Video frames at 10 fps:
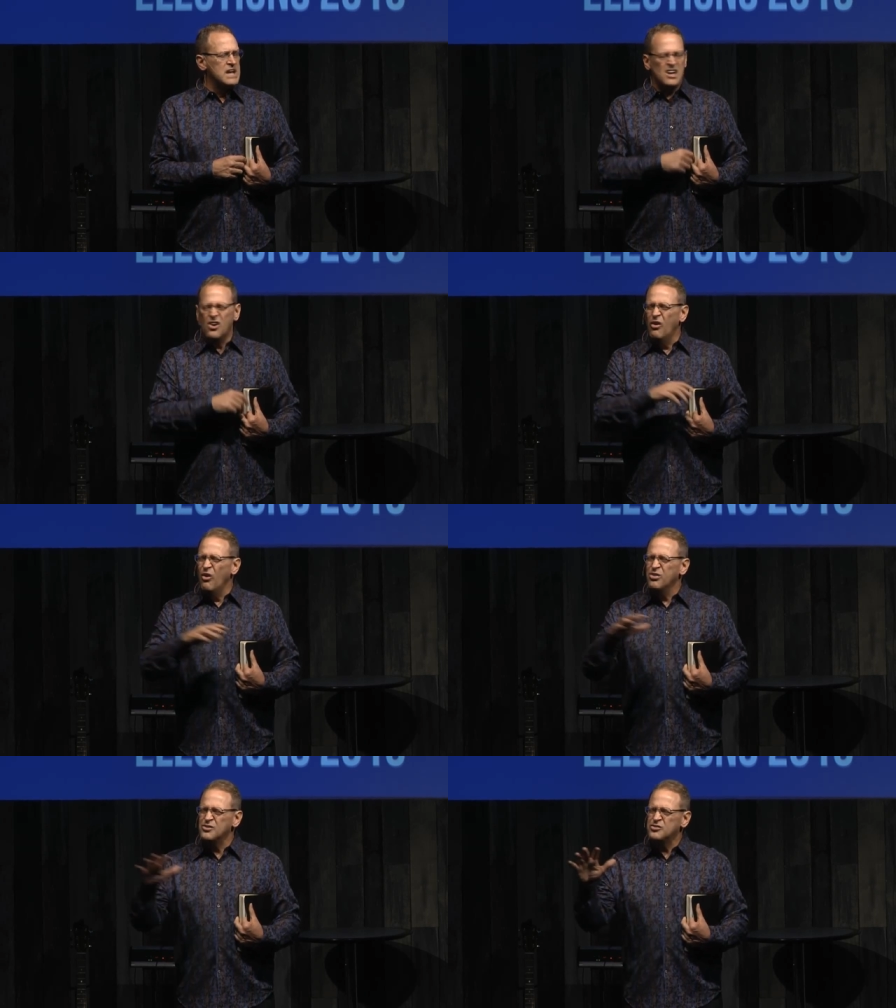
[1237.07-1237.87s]
In
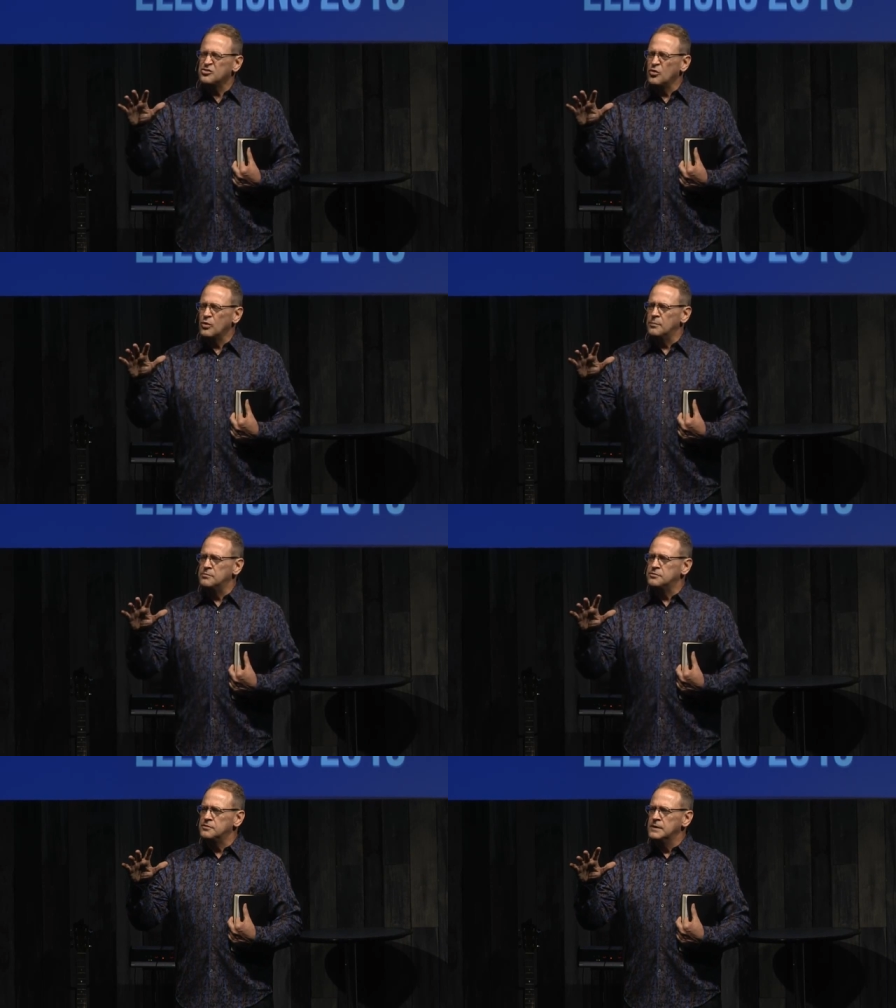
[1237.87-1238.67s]
all the
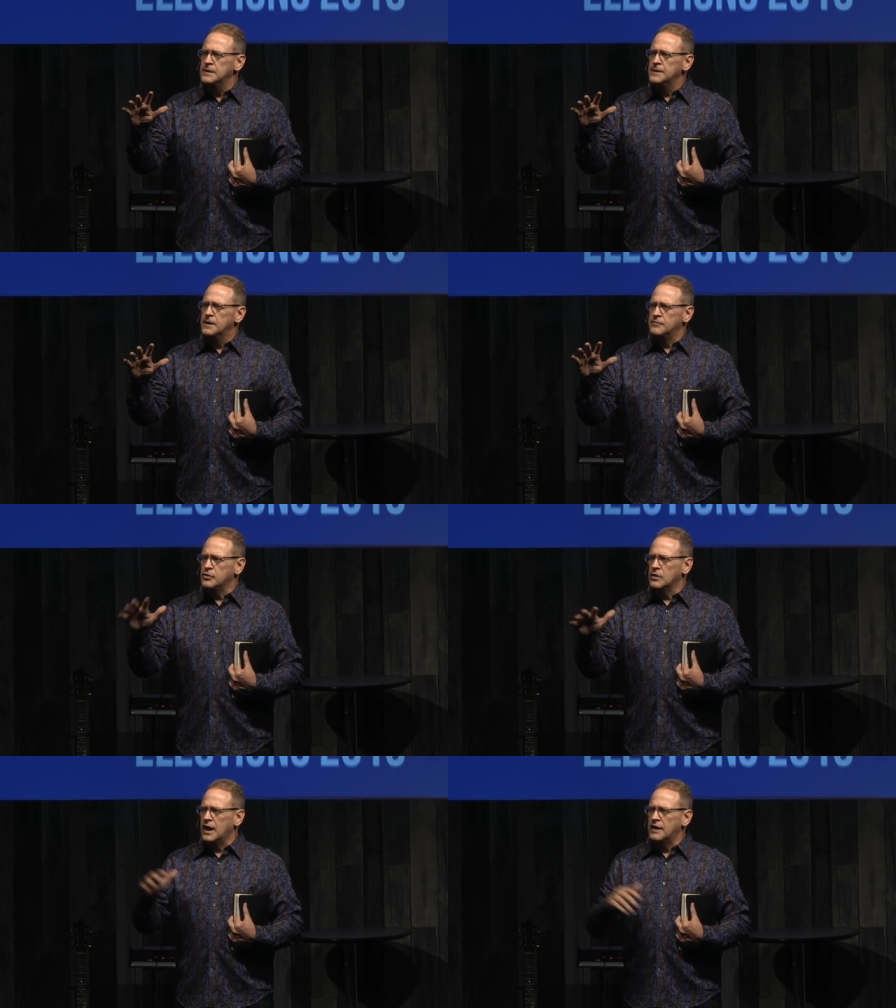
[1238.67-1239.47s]
storms of
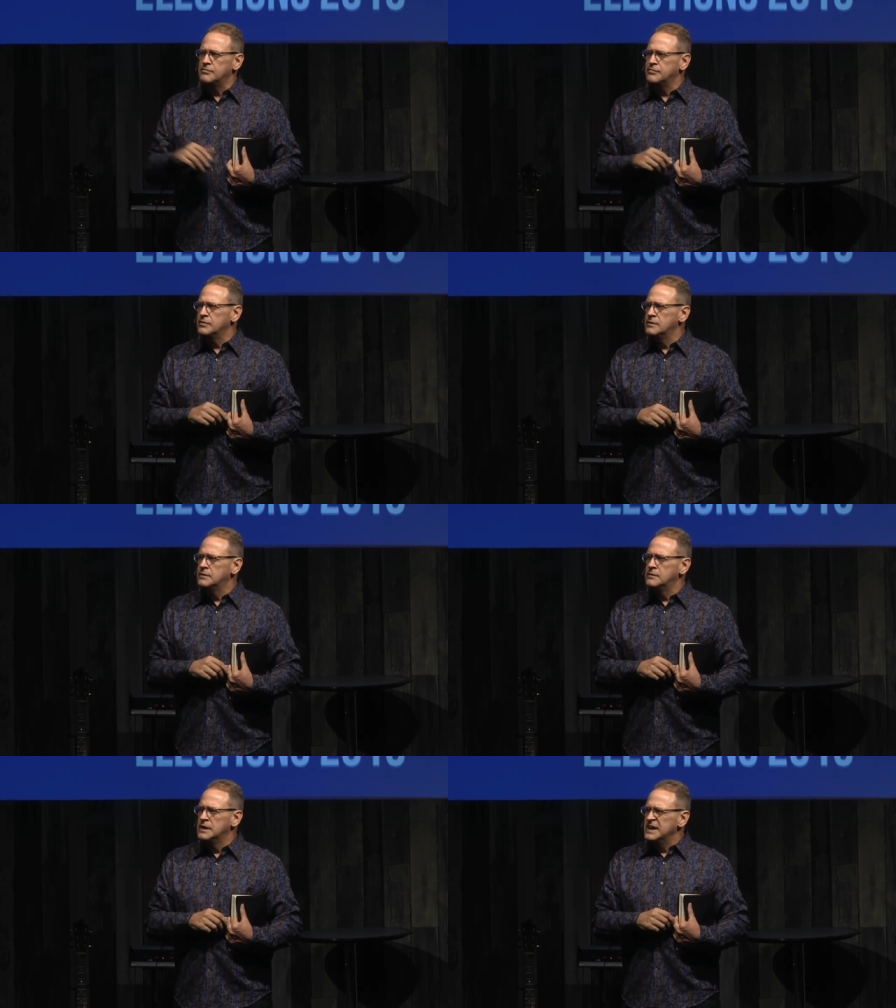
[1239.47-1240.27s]
your life,
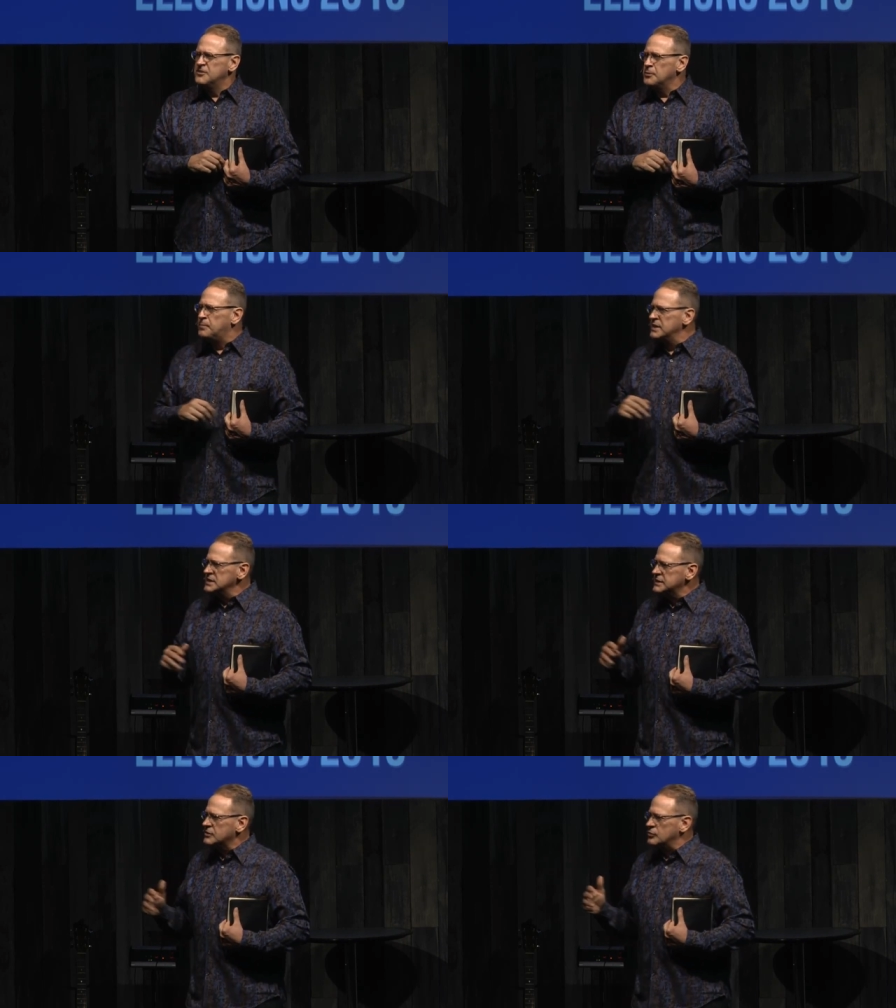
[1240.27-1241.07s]
in the
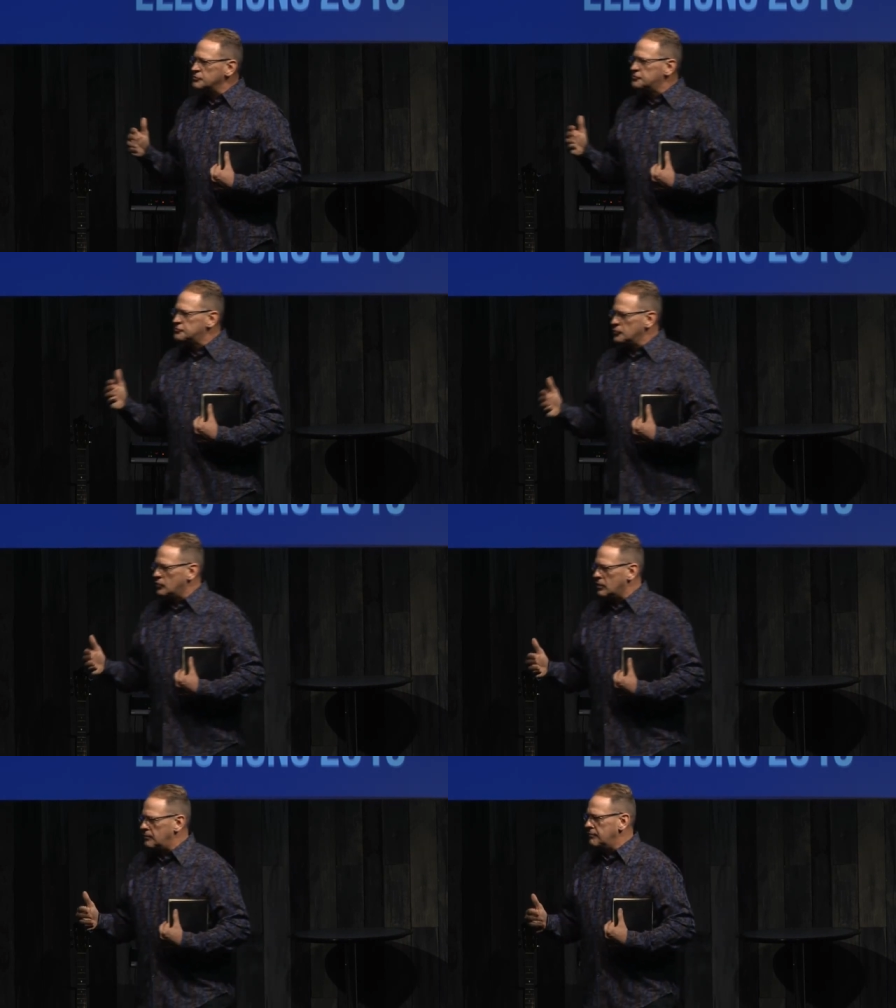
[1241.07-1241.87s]
political
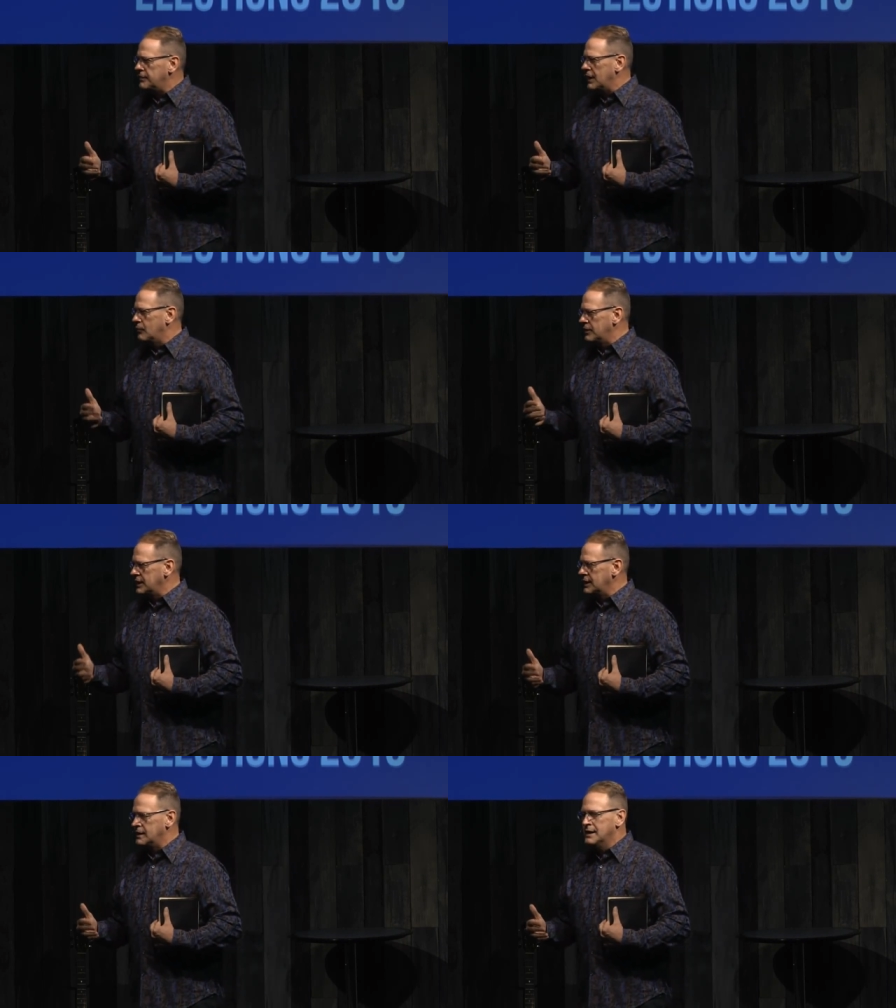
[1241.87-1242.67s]
storm that we're
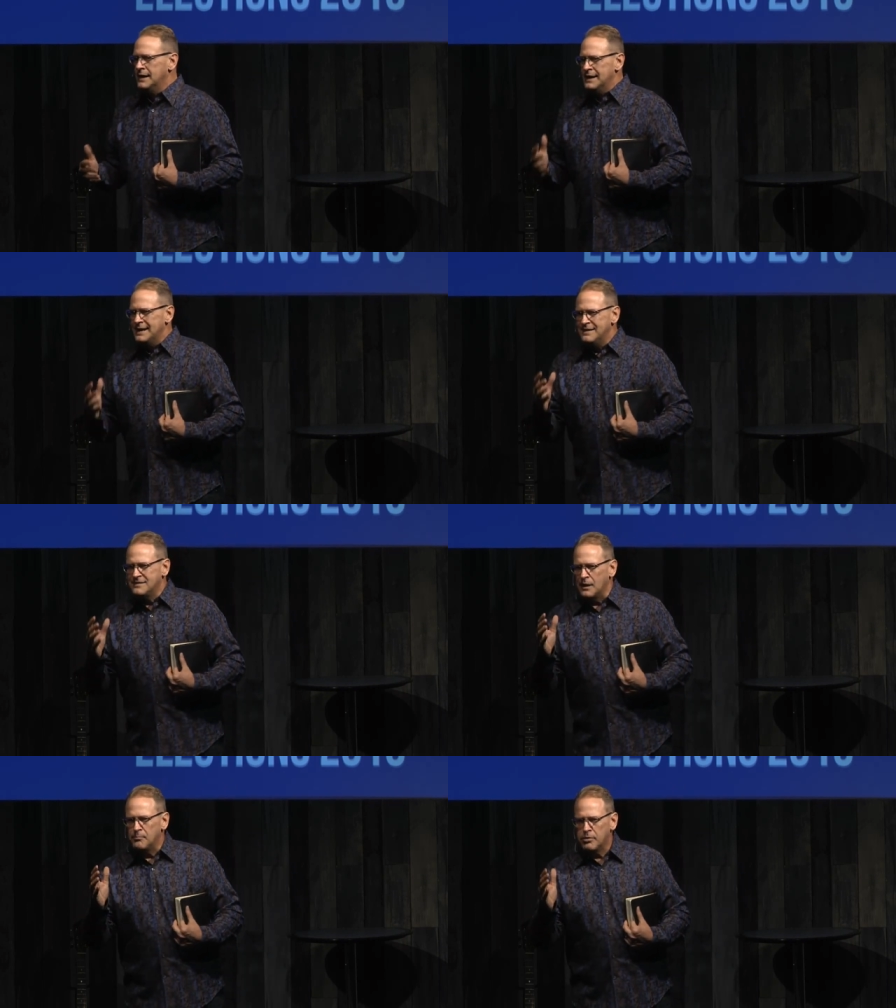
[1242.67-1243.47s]
in, he's at